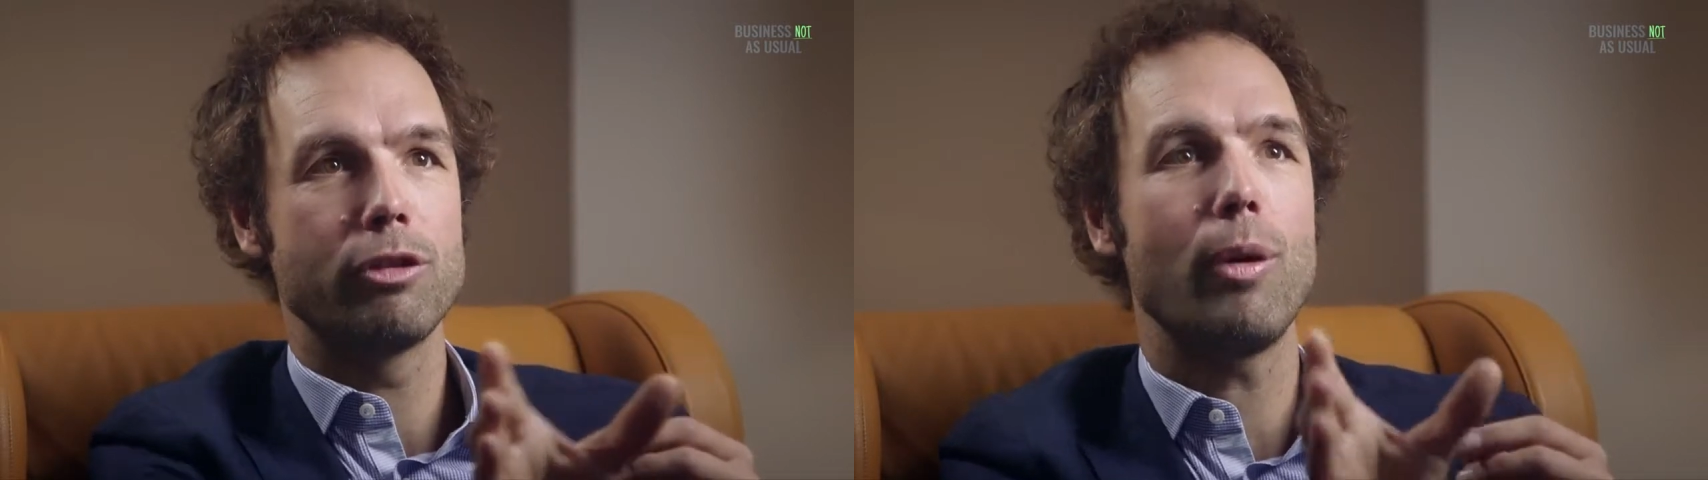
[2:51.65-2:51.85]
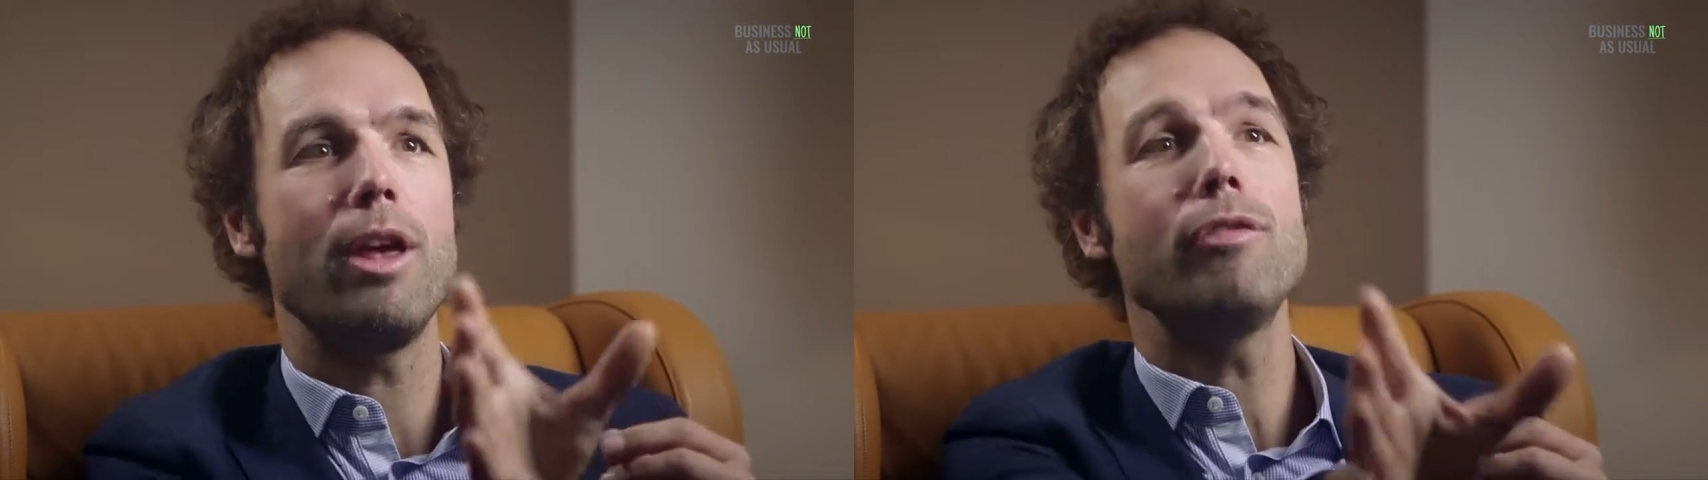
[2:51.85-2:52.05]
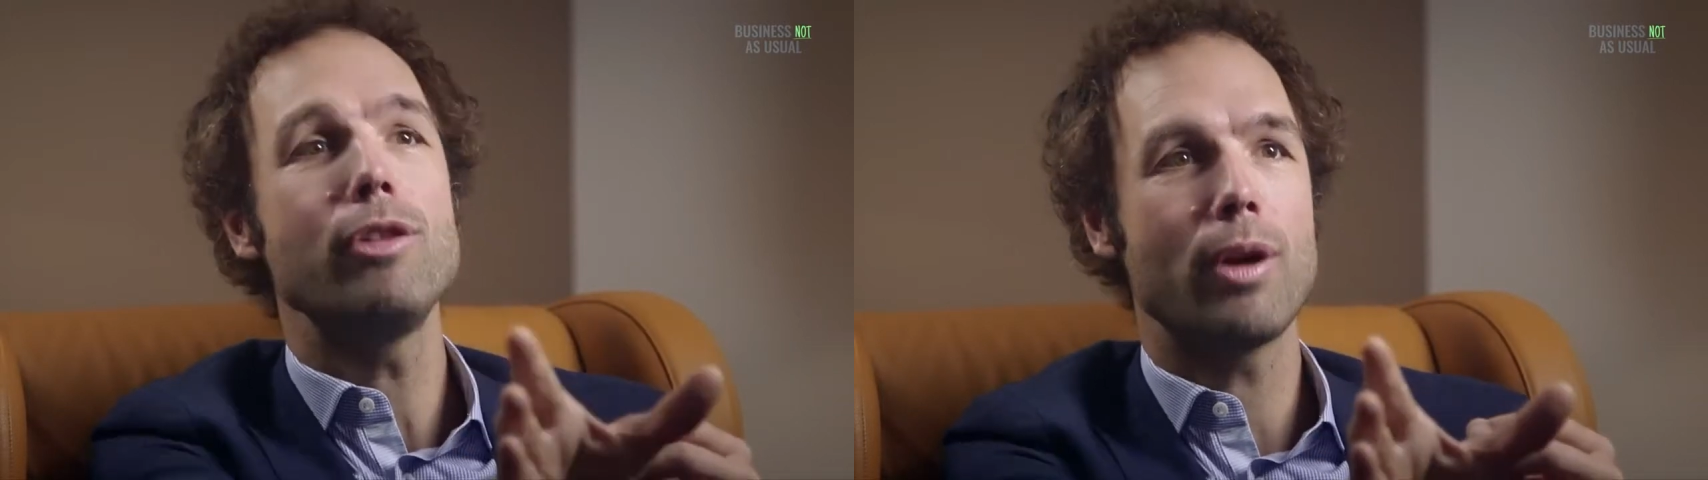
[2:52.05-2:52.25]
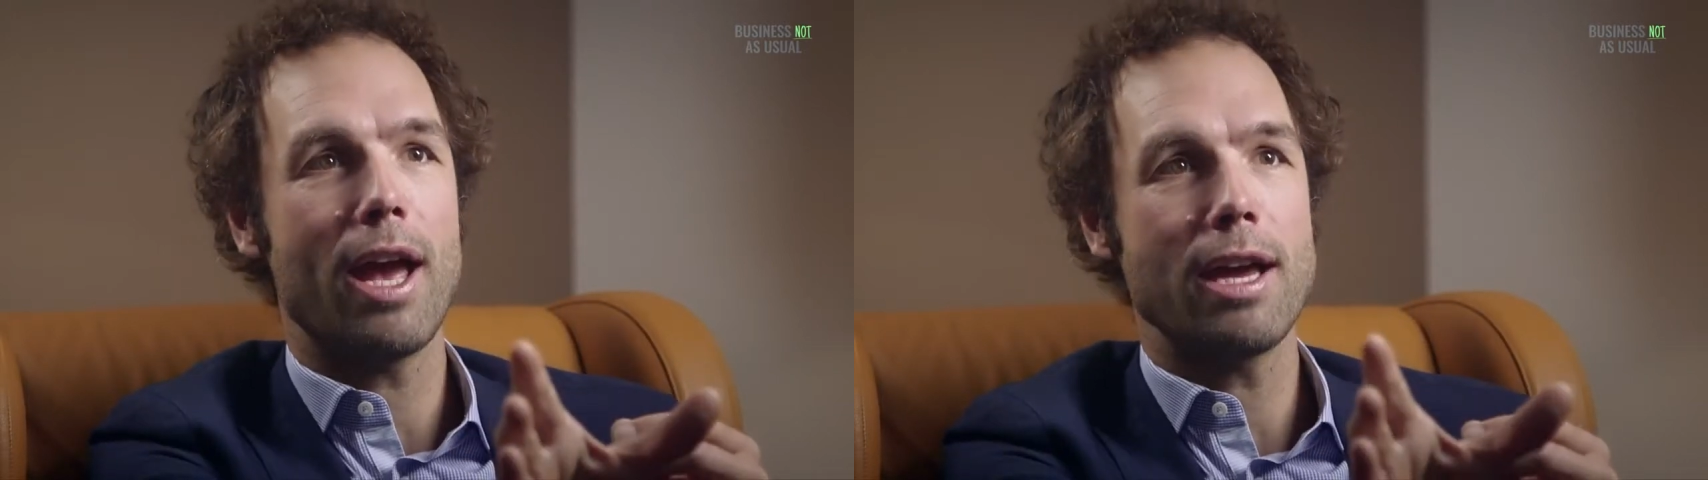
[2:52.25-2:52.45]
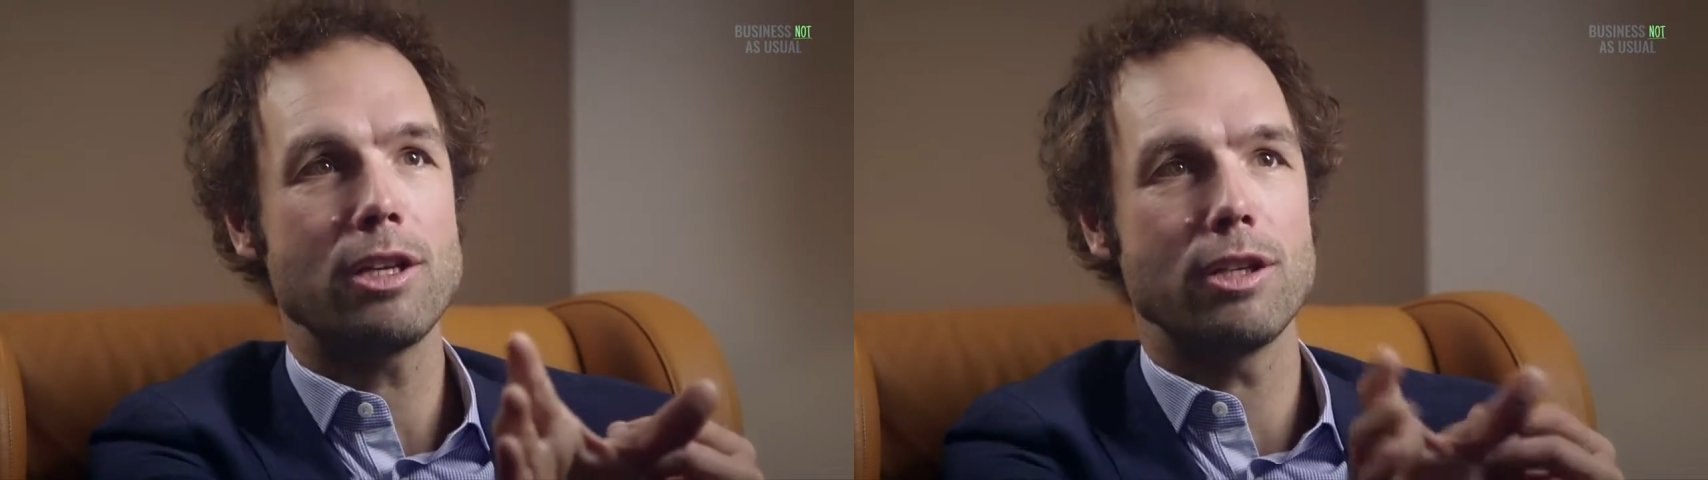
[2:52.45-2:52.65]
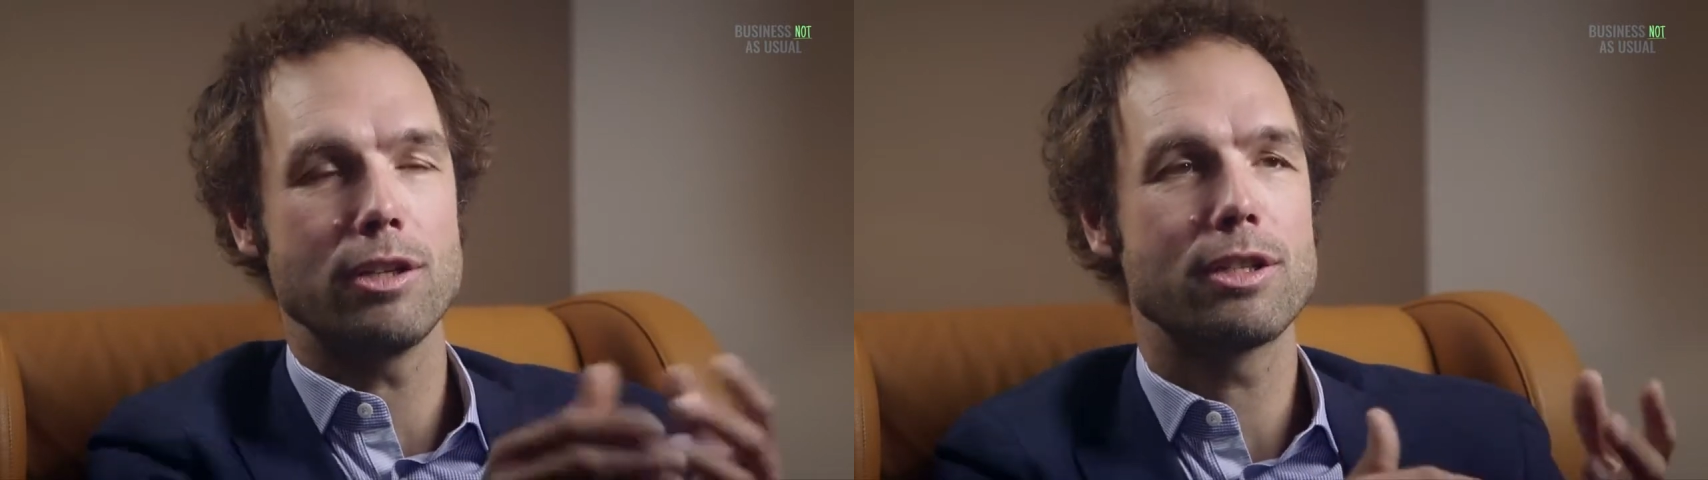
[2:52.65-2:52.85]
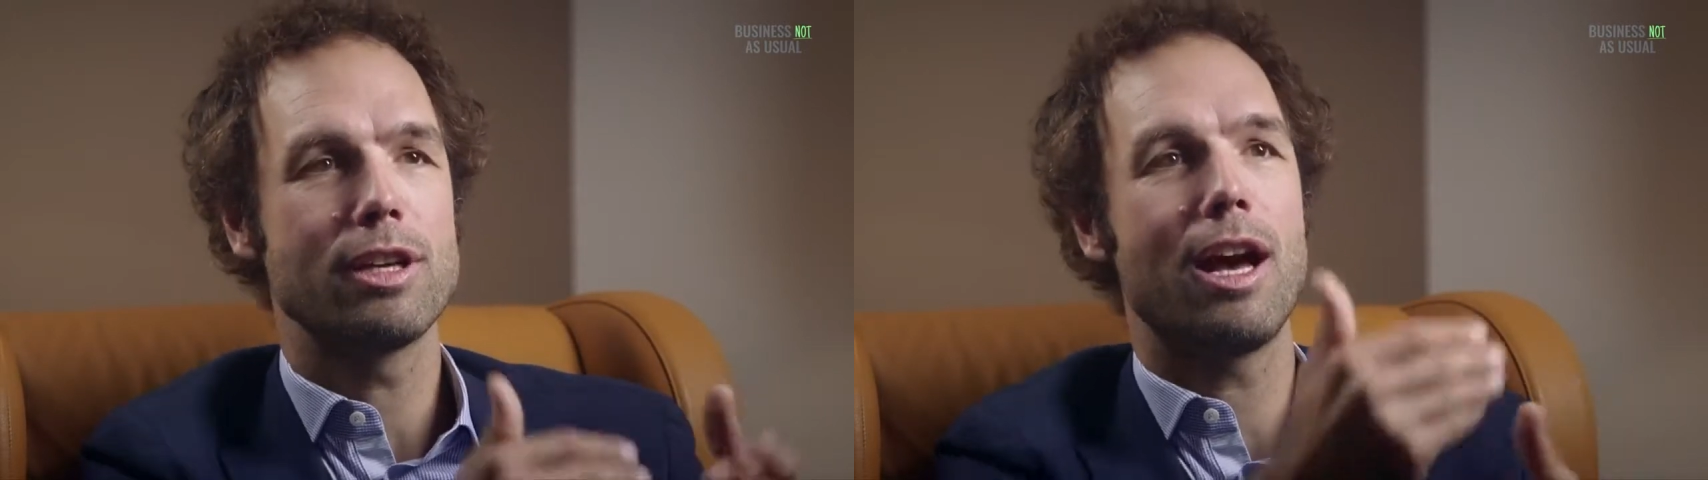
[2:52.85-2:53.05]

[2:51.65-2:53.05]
So if you're anxious,